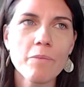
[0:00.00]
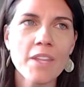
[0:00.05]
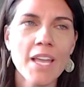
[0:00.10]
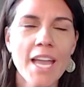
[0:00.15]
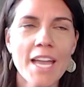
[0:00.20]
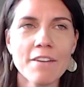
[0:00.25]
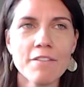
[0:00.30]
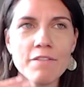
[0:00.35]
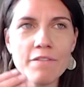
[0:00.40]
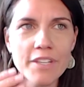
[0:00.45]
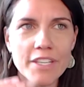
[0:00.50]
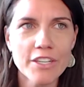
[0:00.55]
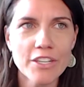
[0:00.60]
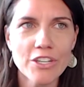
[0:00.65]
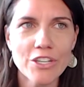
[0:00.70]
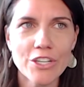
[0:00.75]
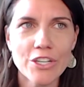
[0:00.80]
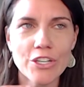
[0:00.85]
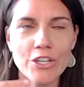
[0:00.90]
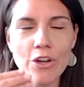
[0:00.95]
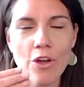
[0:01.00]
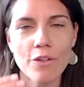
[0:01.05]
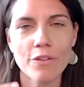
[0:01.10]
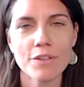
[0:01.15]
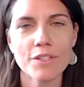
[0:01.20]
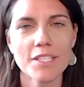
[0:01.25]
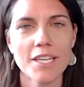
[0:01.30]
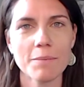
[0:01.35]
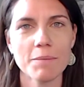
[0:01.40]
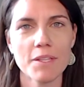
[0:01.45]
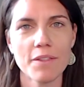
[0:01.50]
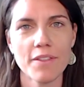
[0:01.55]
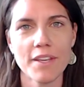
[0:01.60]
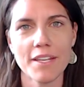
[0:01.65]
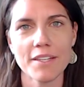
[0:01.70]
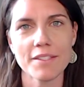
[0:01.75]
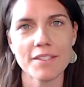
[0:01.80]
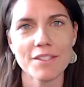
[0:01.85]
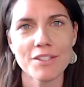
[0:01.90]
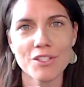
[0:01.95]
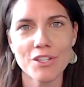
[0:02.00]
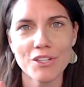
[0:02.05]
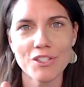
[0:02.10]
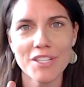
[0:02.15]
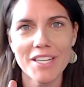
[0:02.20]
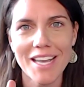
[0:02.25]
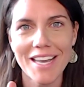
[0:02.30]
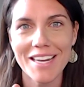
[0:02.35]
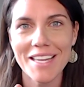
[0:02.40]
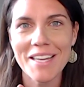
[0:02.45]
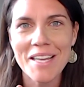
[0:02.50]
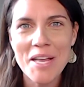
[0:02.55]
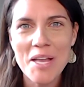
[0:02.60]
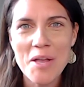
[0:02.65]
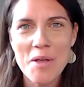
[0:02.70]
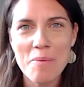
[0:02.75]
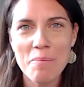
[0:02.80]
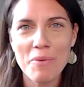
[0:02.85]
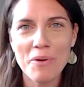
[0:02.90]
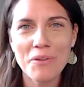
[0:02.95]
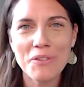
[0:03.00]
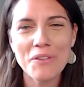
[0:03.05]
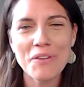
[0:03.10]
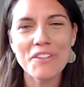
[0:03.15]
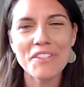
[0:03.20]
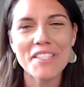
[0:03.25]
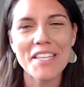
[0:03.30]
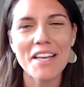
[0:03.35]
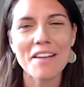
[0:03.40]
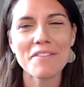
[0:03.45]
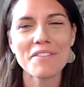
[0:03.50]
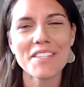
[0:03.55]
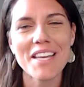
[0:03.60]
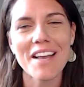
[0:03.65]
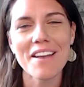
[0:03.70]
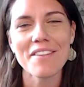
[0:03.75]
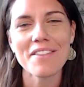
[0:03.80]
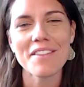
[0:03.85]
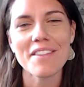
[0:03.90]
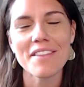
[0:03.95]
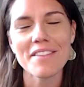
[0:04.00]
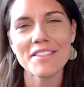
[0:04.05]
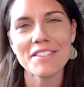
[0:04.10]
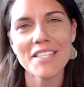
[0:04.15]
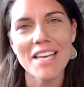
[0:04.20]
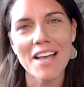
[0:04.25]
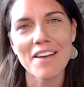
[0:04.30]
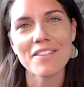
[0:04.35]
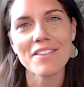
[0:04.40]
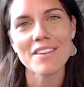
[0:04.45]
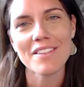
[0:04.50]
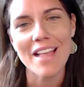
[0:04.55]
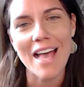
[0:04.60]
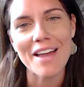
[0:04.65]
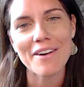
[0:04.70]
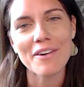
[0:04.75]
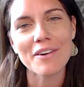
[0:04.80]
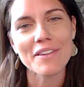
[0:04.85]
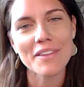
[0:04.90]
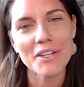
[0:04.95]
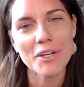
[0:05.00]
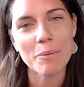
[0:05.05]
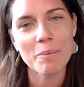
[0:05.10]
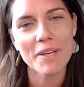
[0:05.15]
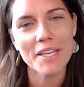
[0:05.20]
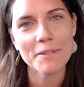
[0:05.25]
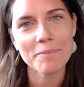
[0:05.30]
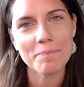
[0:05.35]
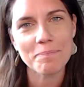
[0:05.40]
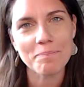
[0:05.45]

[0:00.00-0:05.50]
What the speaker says: and fear and all those types of things, and start to kind of move yourself down the ladder a little bit.